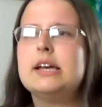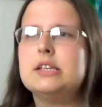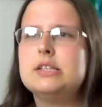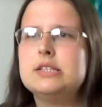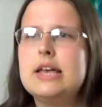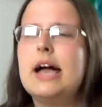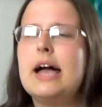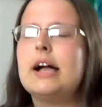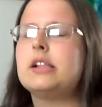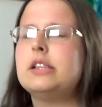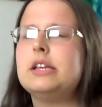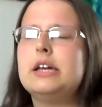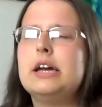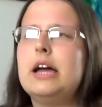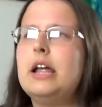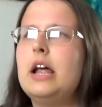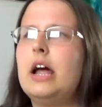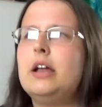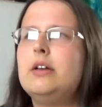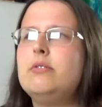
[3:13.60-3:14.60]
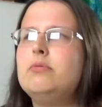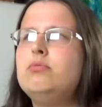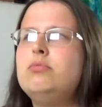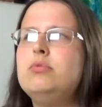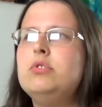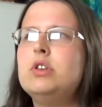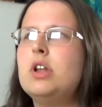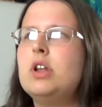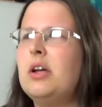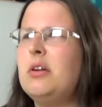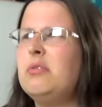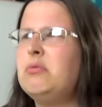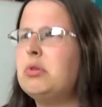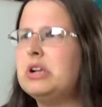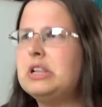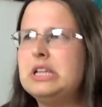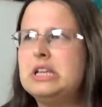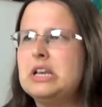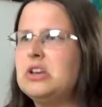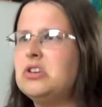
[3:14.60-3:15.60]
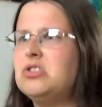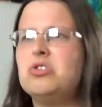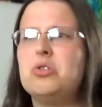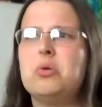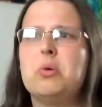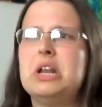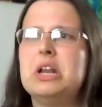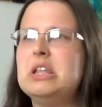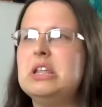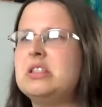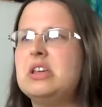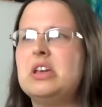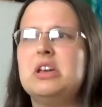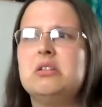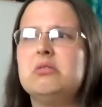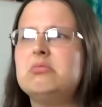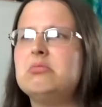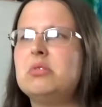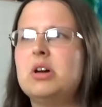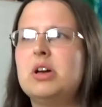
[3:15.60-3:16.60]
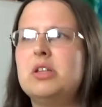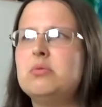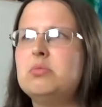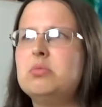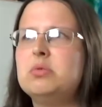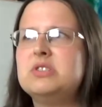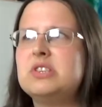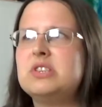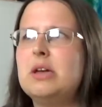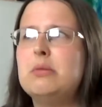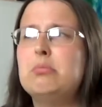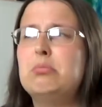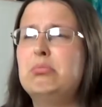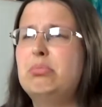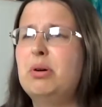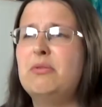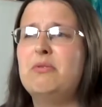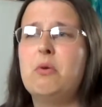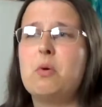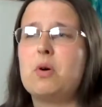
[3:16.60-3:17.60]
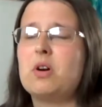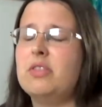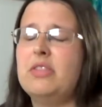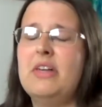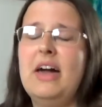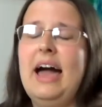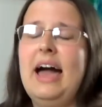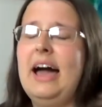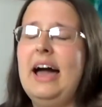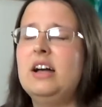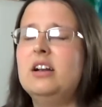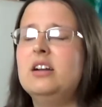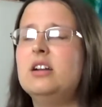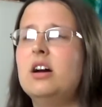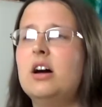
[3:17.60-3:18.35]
that. exactly. I, I not, really didn't do anything. I would say before that.